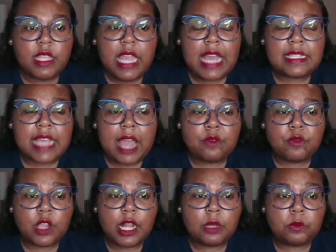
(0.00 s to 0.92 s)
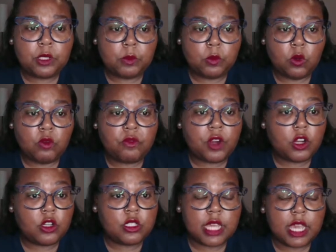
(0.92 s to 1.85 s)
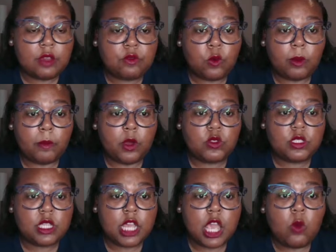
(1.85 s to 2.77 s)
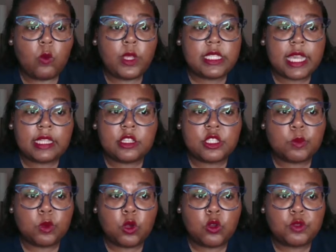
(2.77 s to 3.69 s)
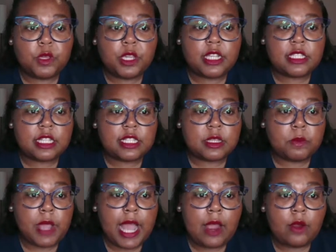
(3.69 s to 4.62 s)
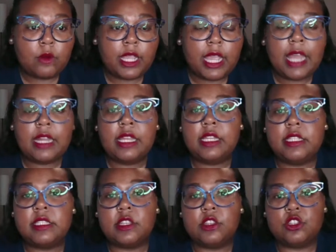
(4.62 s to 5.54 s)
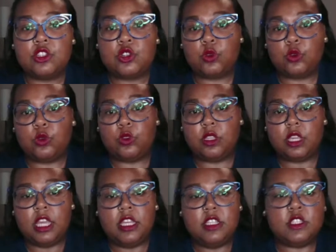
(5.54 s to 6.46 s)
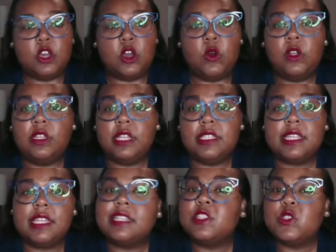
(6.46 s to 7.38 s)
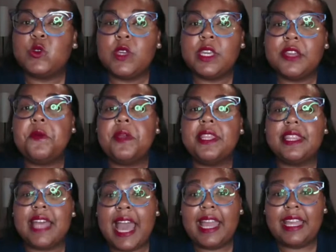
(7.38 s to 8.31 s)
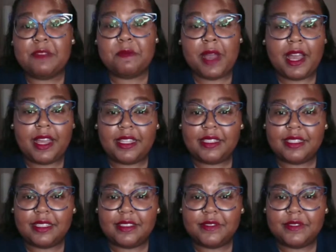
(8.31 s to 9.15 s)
as Africana people first and foremost. We take this approach because it is empowering and it is the truth. So let's get into it with that in mind.